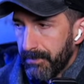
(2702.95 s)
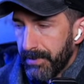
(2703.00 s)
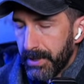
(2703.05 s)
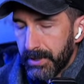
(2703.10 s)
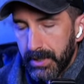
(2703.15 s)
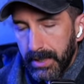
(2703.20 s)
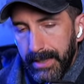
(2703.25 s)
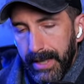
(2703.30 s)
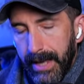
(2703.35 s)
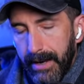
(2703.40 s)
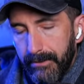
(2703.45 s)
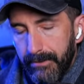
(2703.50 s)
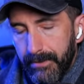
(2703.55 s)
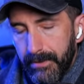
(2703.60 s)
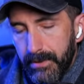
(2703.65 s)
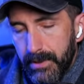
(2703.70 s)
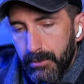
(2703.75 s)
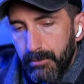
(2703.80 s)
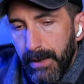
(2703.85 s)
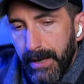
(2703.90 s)
there's a lot of
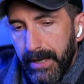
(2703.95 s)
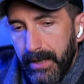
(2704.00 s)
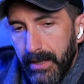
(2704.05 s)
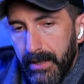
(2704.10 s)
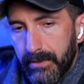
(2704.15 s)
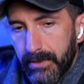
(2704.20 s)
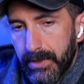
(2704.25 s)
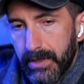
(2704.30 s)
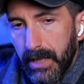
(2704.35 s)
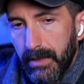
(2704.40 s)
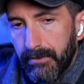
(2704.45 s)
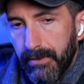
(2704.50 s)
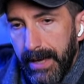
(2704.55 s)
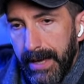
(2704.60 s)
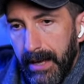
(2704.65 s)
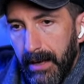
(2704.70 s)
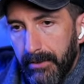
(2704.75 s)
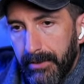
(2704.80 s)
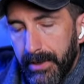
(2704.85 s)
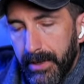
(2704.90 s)
speculative stuff
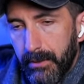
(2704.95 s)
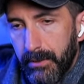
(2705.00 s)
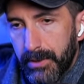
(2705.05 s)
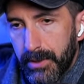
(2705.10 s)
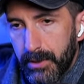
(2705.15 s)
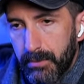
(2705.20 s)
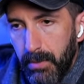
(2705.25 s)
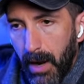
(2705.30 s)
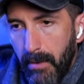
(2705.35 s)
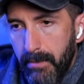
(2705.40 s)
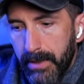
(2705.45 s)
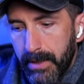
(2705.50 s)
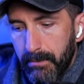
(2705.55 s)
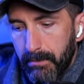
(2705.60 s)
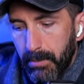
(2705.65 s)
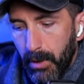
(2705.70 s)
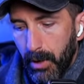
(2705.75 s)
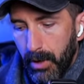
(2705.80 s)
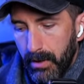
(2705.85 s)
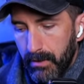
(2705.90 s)
out there, which is probably
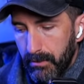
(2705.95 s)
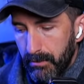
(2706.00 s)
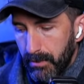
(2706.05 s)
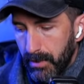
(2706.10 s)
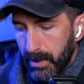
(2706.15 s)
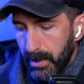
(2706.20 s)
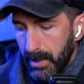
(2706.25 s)
part of